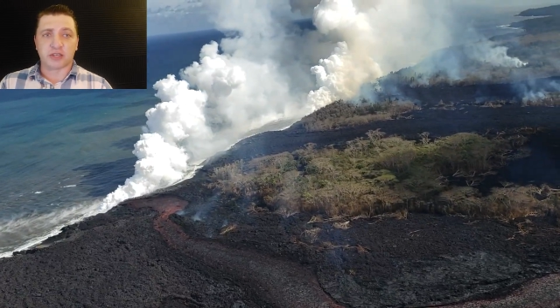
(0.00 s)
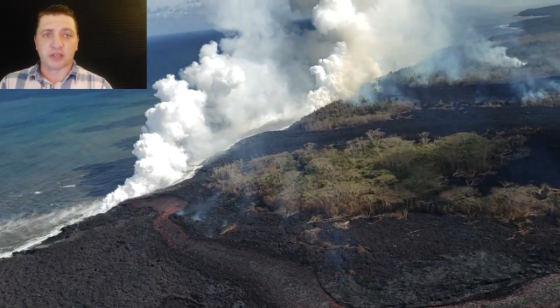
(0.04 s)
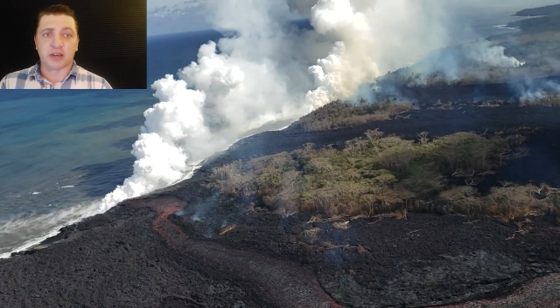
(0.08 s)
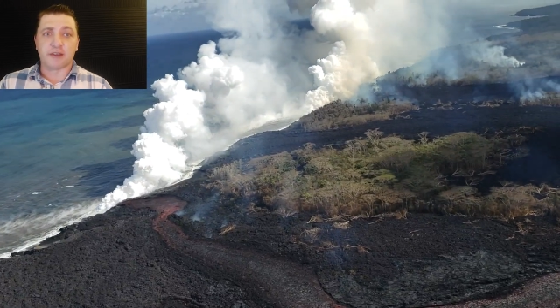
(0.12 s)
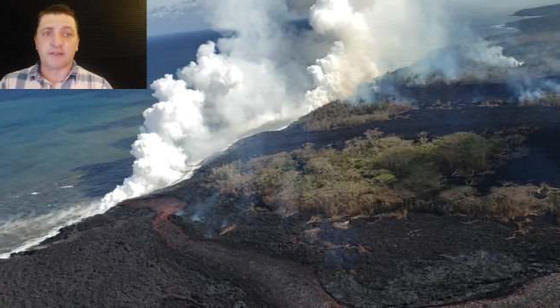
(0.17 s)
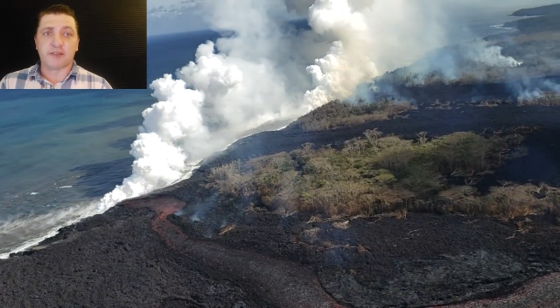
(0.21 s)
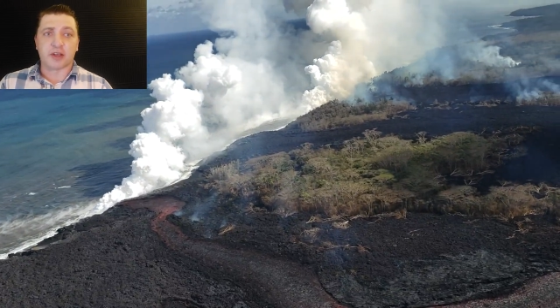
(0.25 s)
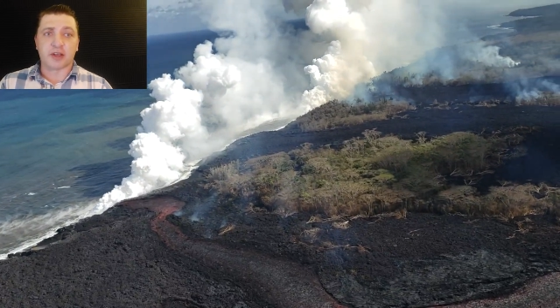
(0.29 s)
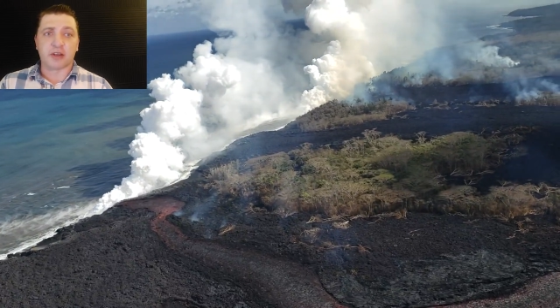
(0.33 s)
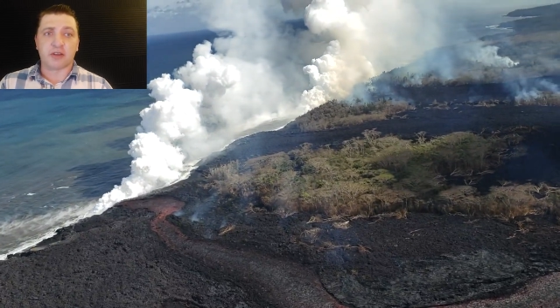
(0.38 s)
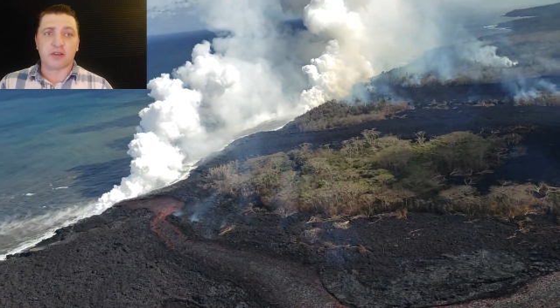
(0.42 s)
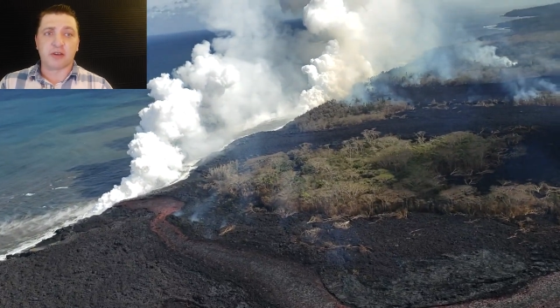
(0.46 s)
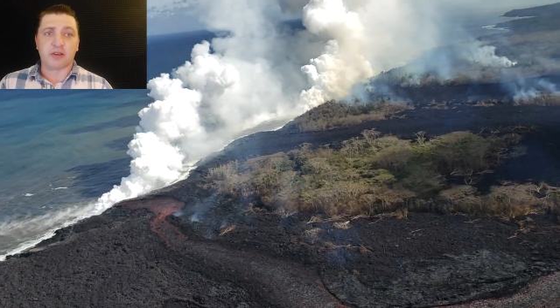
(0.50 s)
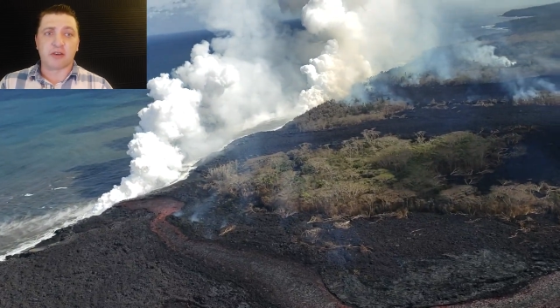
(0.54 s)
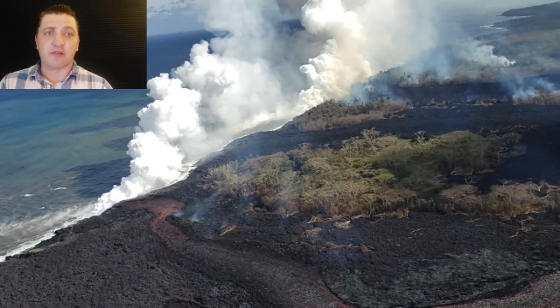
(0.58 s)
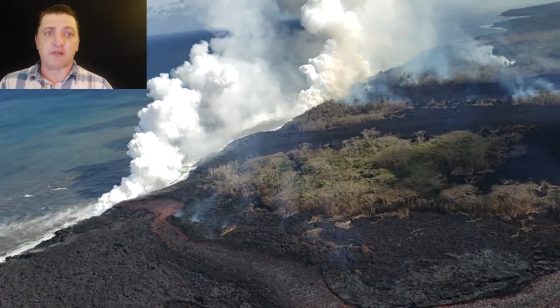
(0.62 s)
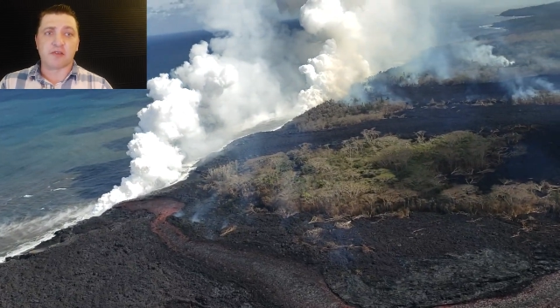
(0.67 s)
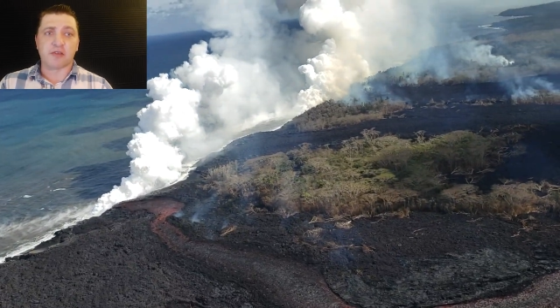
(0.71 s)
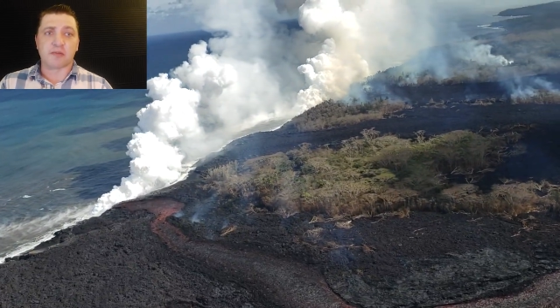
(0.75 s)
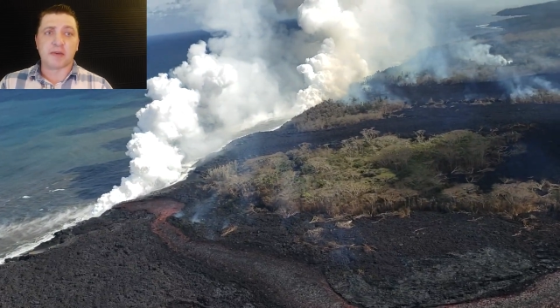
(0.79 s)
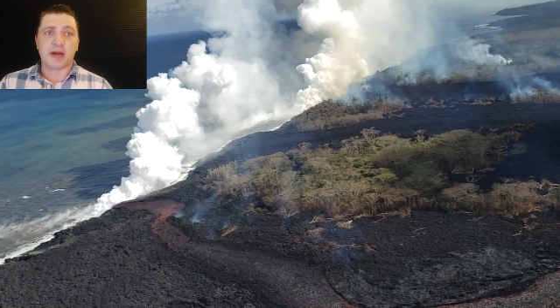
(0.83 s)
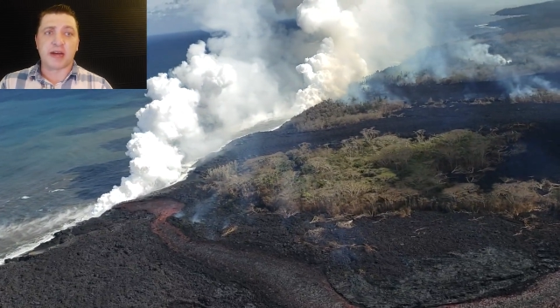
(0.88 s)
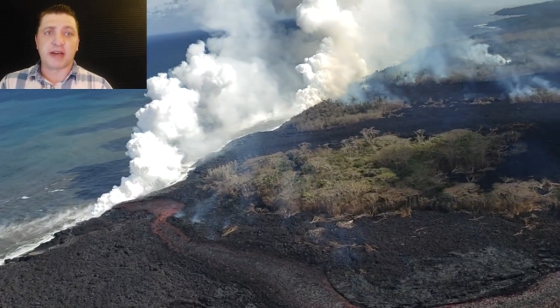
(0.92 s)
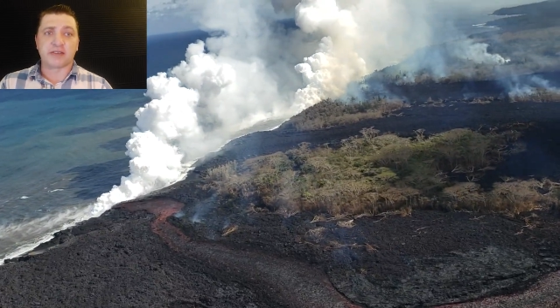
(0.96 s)
significantly
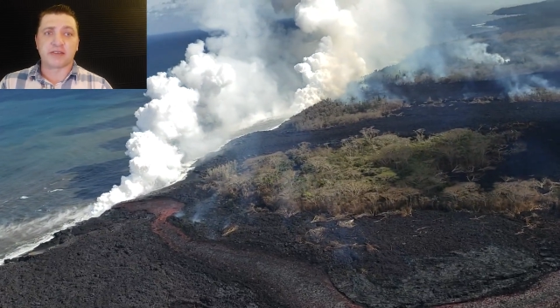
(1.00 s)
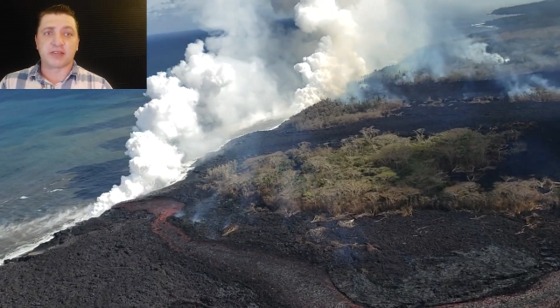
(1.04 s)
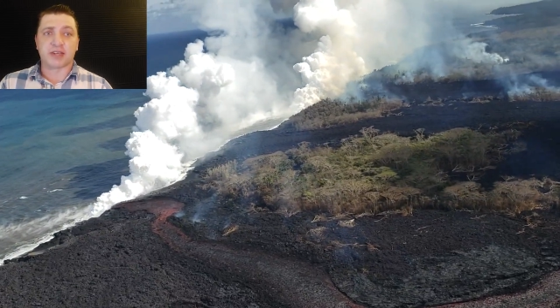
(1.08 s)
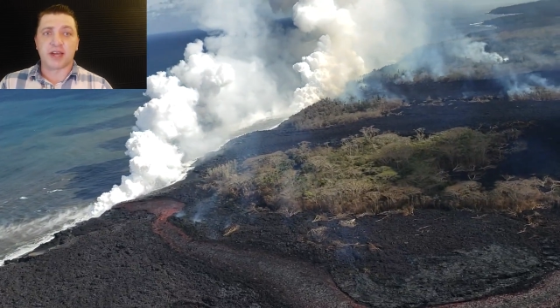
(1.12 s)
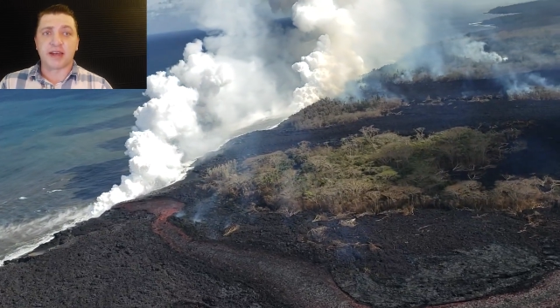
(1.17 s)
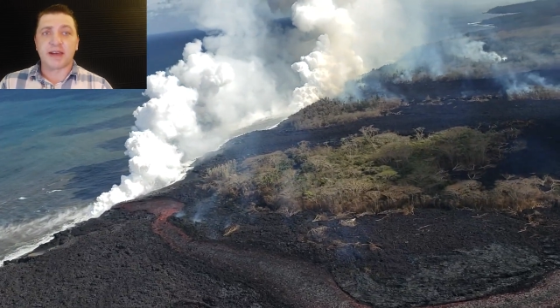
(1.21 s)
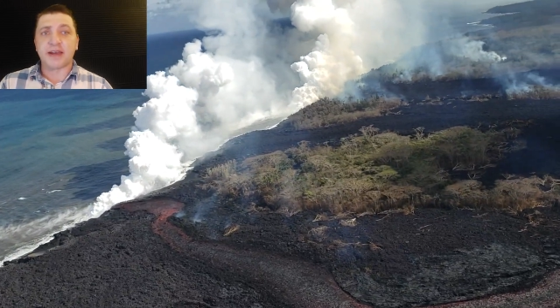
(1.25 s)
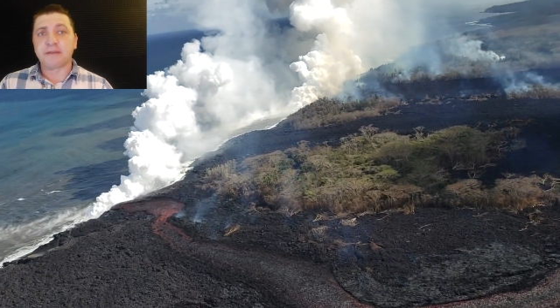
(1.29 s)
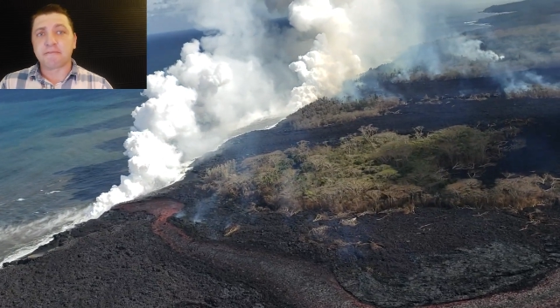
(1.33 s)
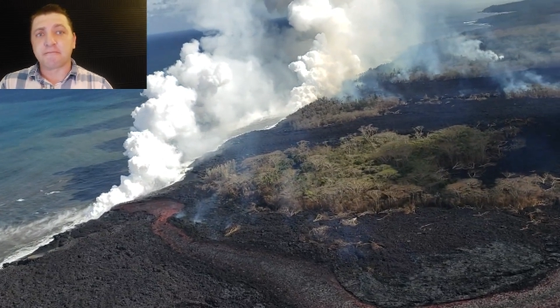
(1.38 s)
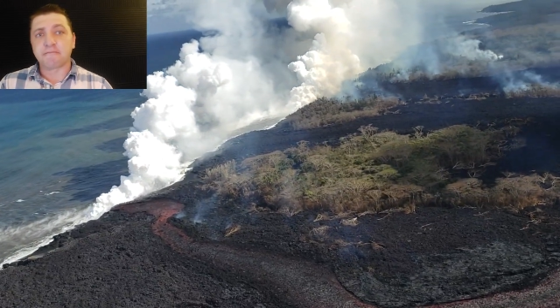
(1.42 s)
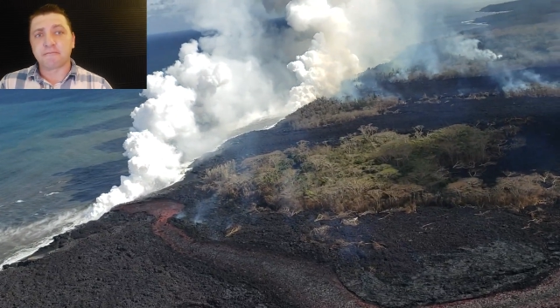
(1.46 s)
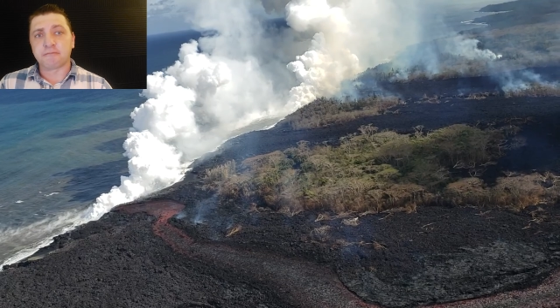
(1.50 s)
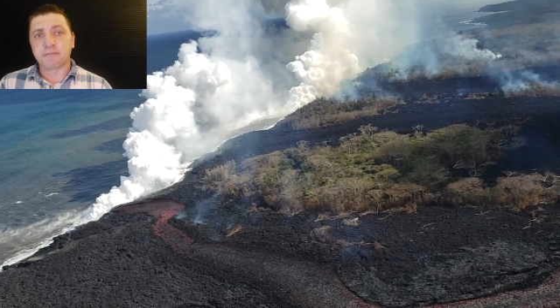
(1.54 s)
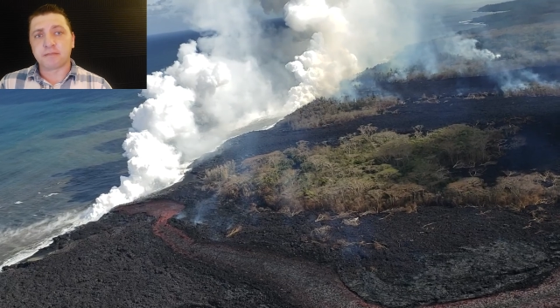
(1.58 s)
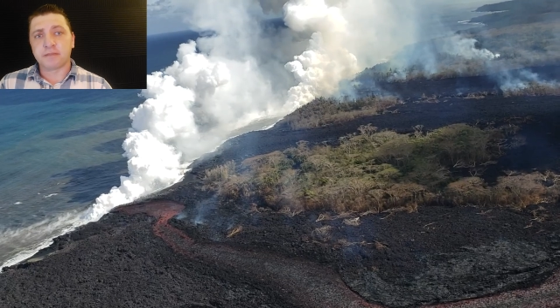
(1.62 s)
over the past day,